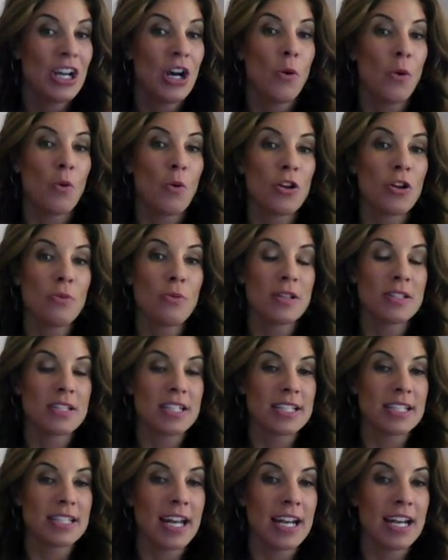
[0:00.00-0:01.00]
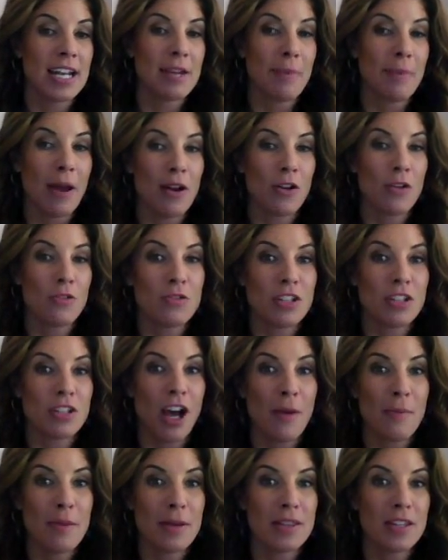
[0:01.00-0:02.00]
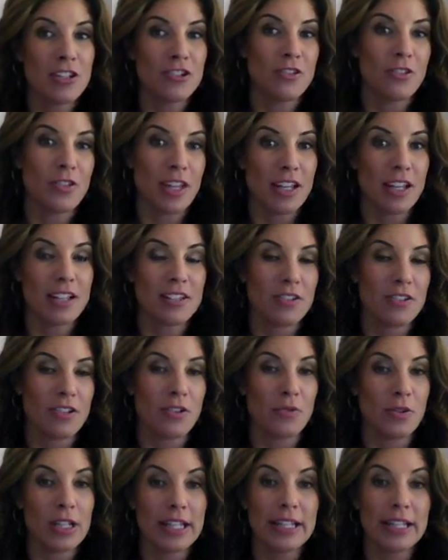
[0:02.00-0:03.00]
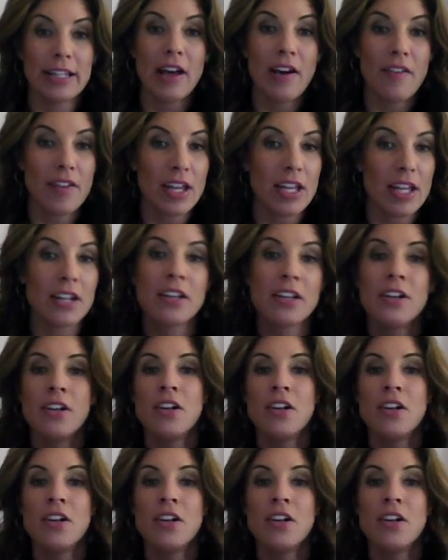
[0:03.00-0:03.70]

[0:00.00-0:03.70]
What are you most excited about? Who's coming that you think is going to really love it?